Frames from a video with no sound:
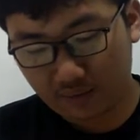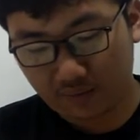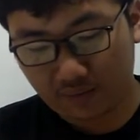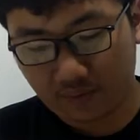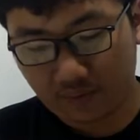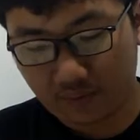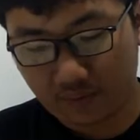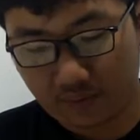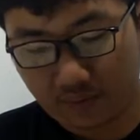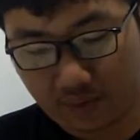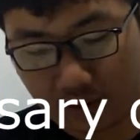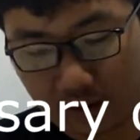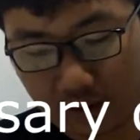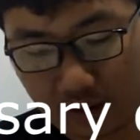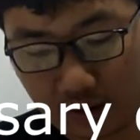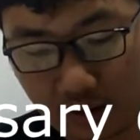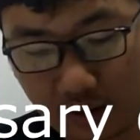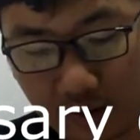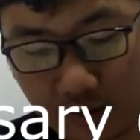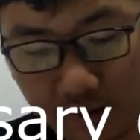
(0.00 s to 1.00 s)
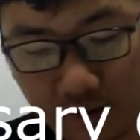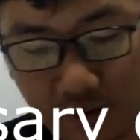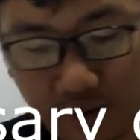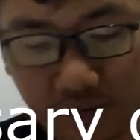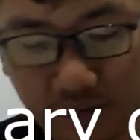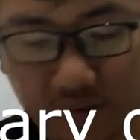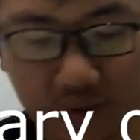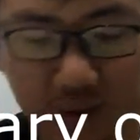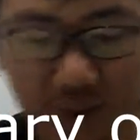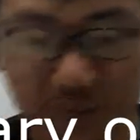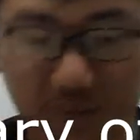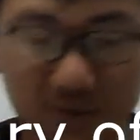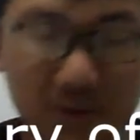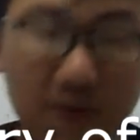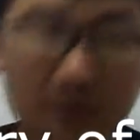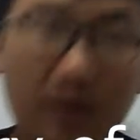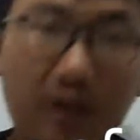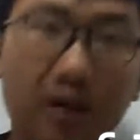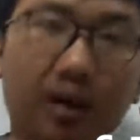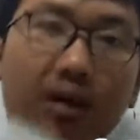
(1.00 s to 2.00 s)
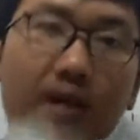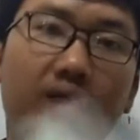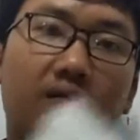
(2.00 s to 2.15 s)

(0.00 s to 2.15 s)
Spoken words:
for the glossary of terms too in here.